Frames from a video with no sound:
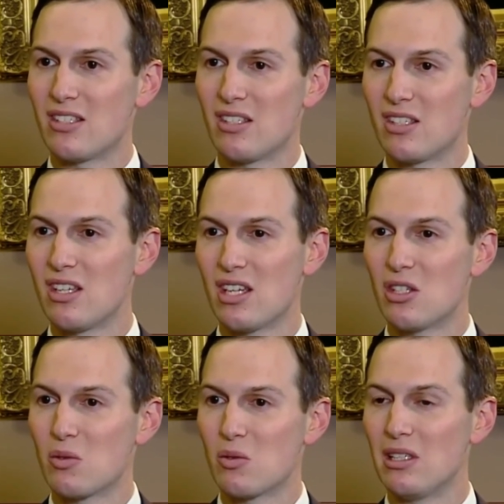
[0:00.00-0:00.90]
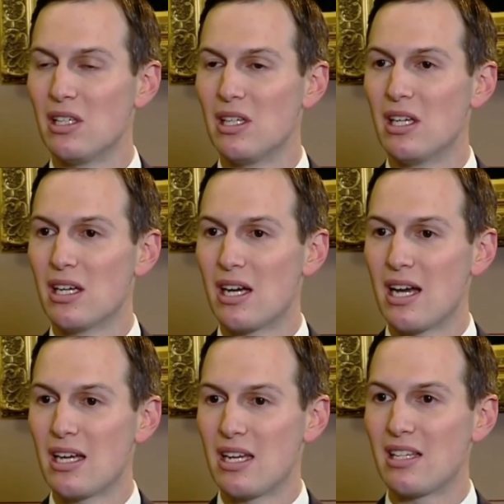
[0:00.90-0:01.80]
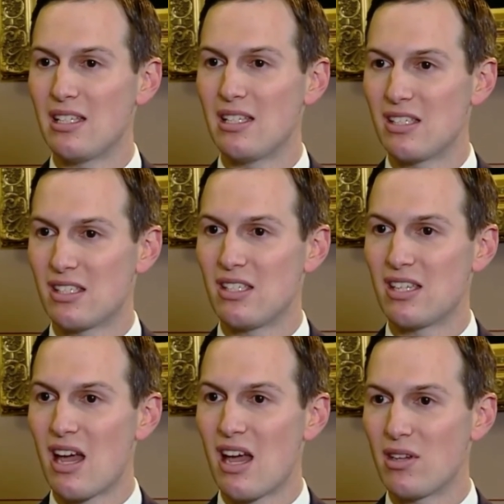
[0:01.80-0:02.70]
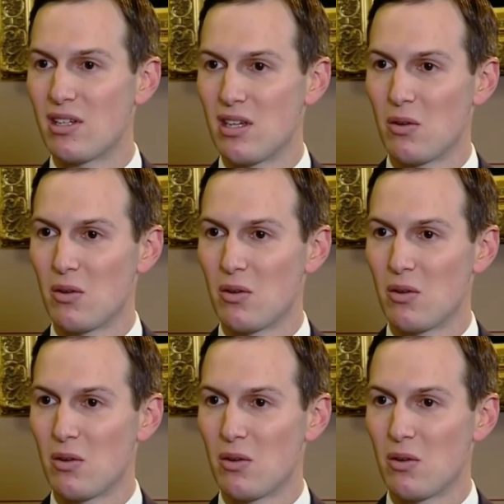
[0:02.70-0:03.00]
And since Israel in 1967,